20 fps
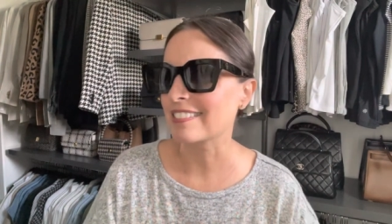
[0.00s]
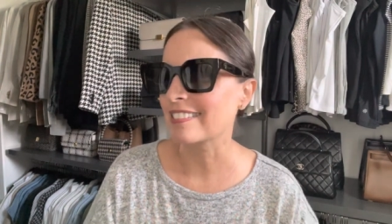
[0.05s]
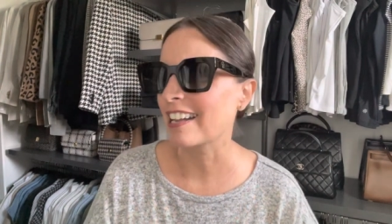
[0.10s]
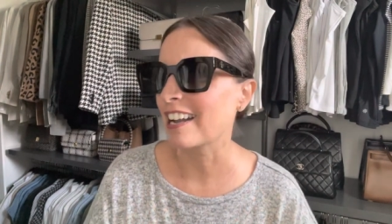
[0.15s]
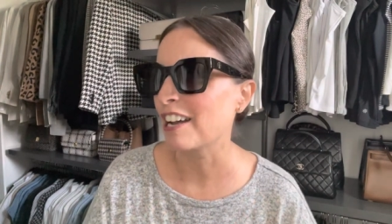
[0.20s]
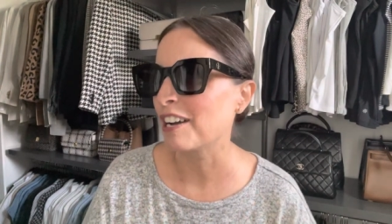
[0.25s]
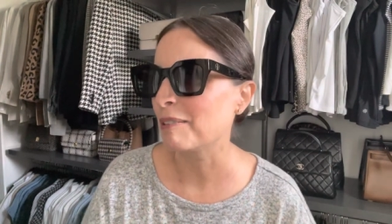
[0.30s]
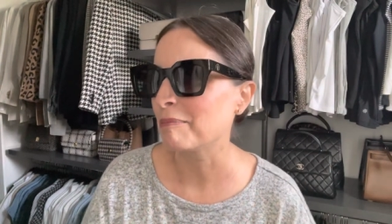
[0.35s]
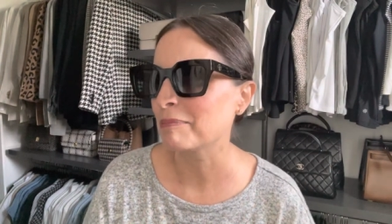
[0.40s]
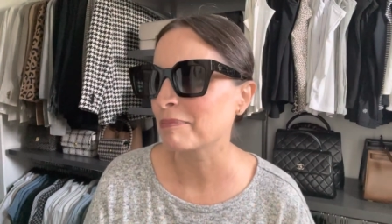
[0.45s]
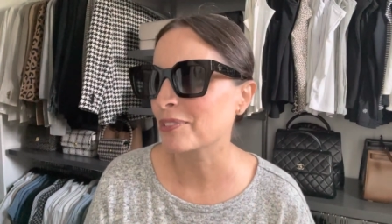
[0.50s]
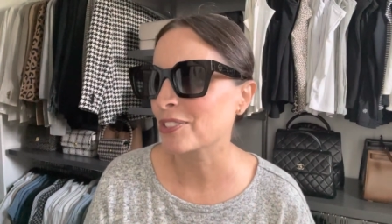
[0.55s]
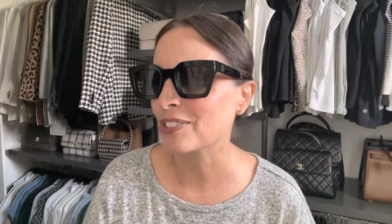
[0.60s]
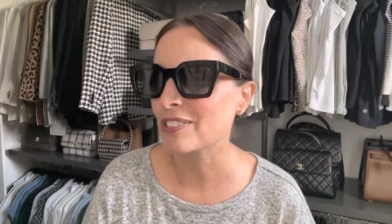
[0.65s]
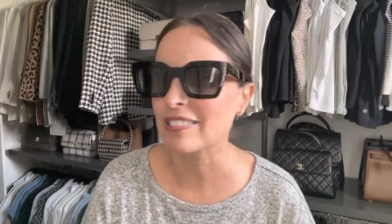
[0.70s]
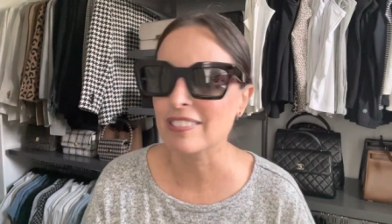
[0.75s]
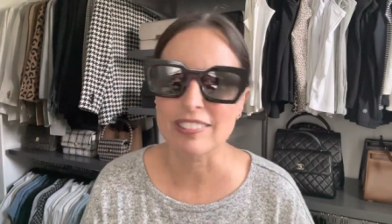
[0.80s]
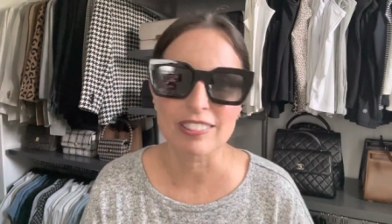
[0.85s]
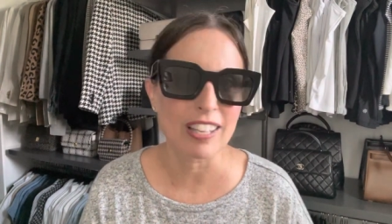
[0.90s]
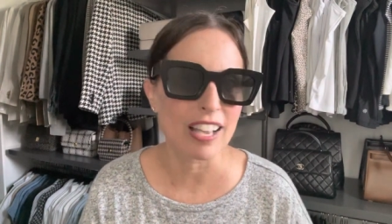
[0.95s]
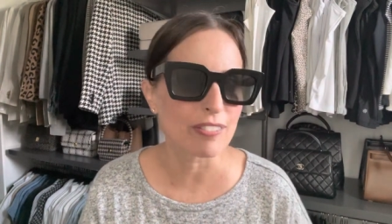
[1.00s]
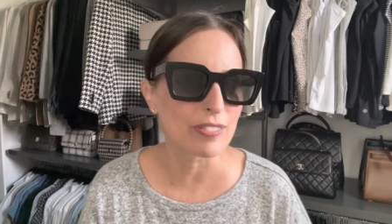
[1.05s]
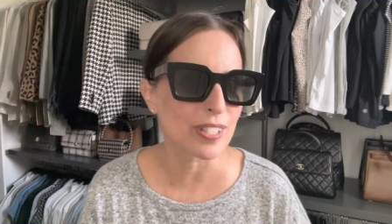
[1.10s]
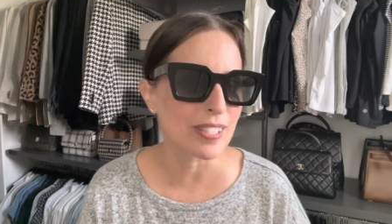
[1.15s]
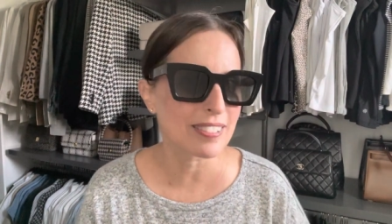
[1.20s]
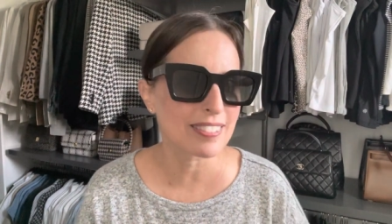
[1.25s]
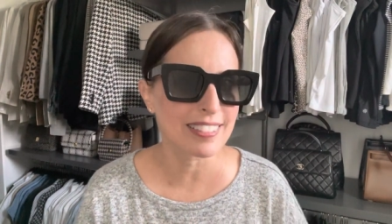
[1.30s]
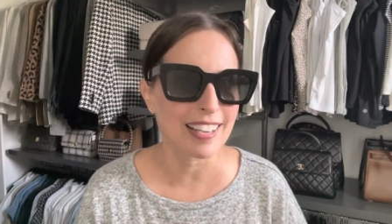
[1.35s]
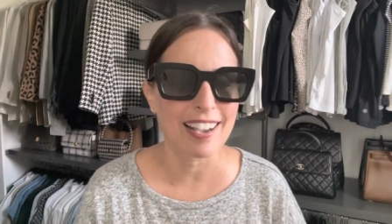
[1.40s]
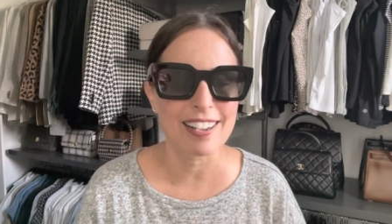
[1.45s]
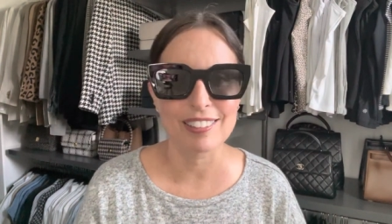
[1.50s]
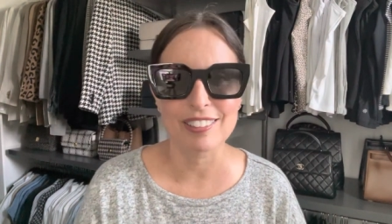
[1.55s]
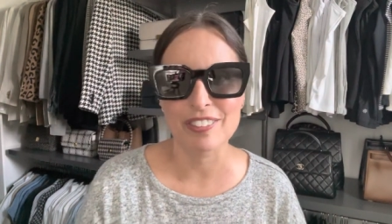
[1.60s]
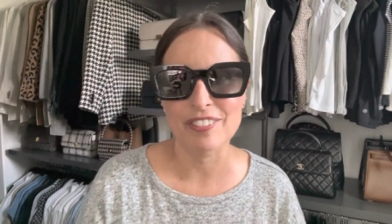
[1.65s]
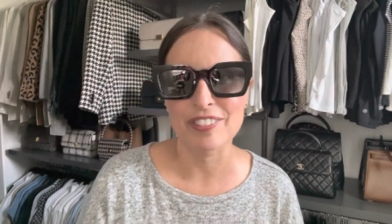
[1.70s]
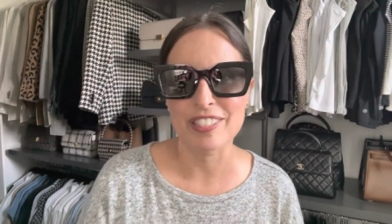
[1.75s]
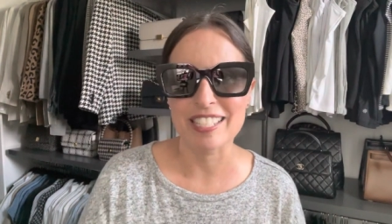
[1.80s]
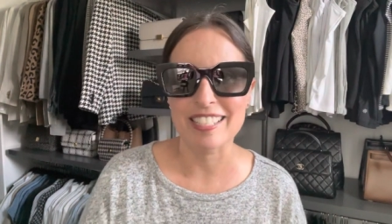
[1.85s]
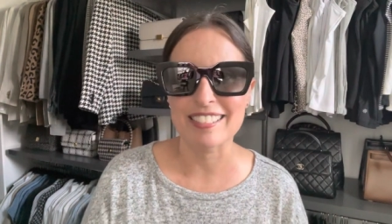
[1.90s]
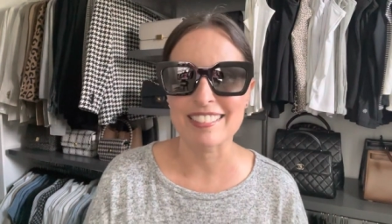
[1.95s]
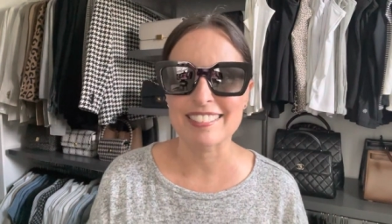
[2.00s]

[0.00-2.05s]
Um, just love the style of these.